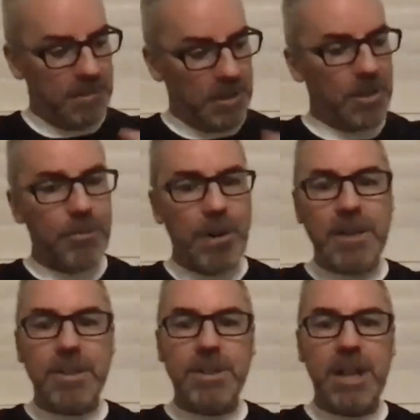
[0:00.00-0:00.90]
the other
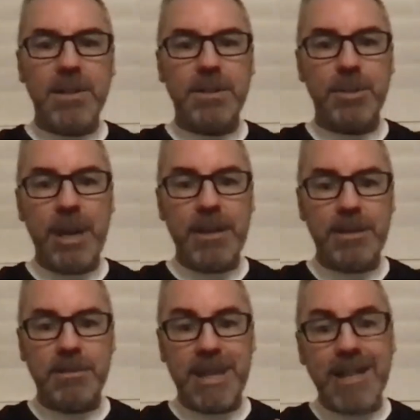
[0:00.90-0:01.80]
rider's starting to
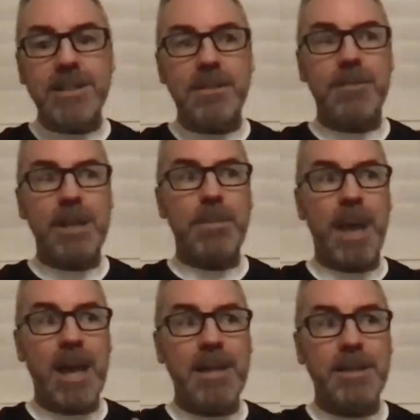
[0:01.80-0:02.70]
ride negatively
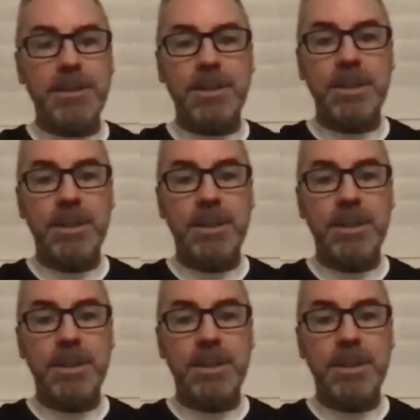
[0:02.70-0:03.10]
behind,